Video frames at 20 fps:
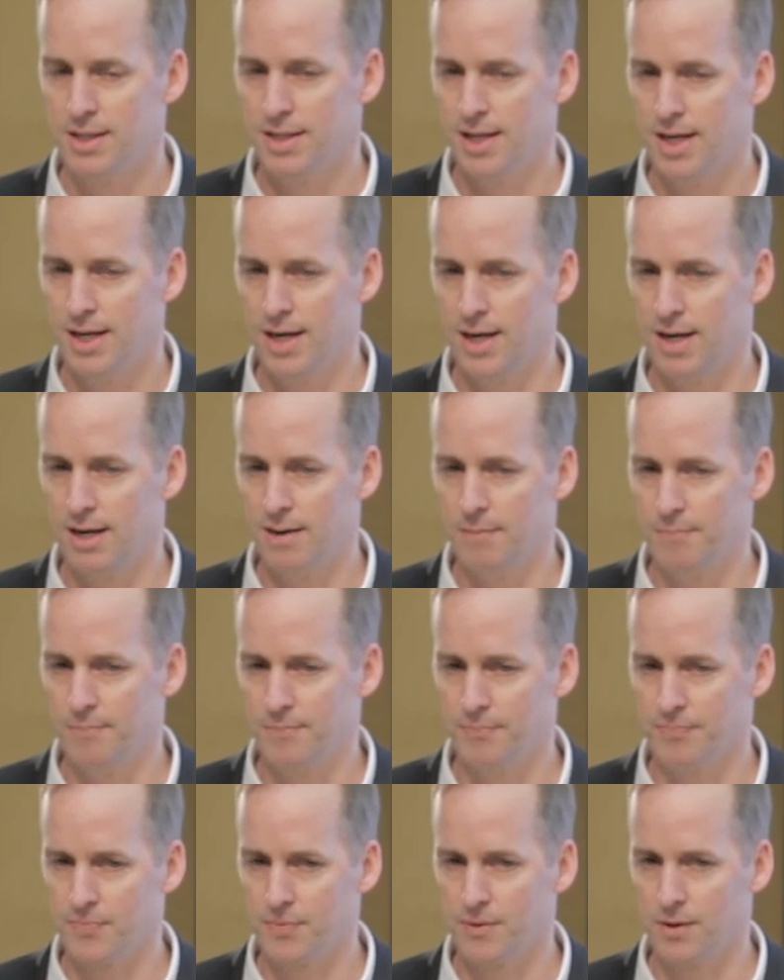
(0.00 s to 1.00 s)
Um,
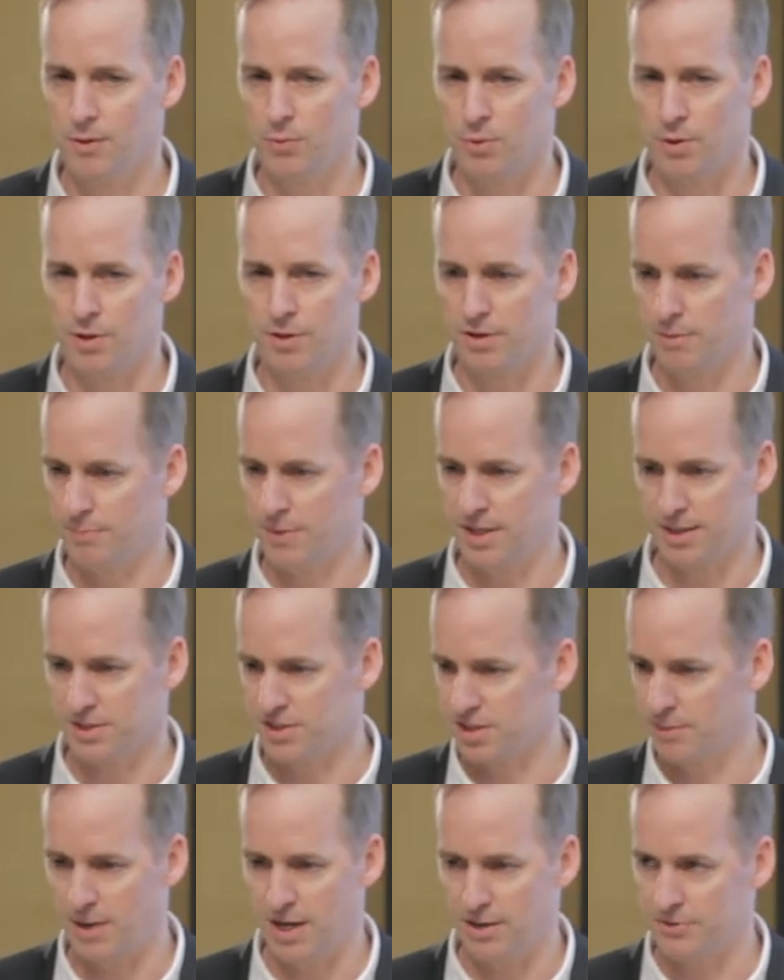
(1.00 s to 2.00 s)
or they're being
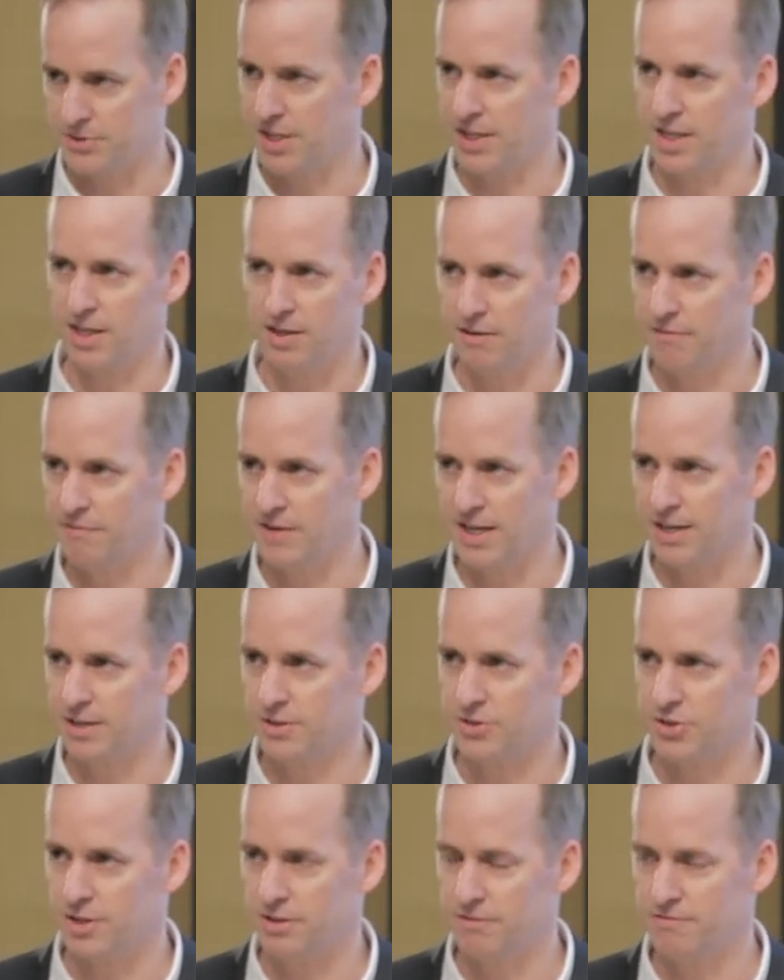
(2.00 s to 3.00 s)
somehow taken
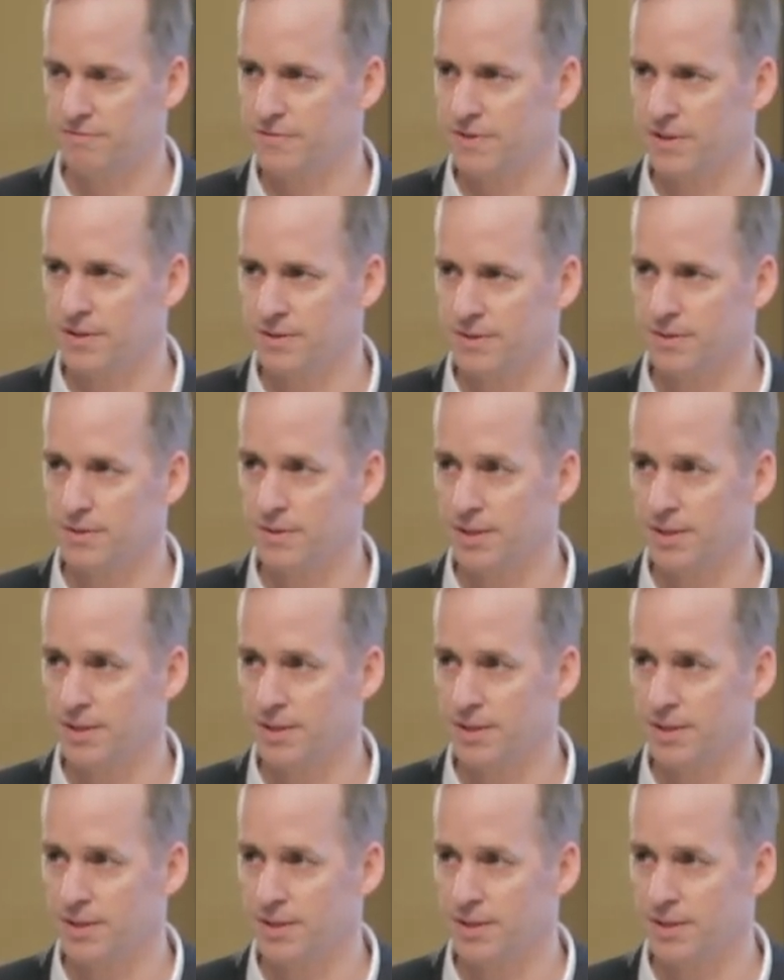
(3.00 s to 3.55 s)
advantage of, and the,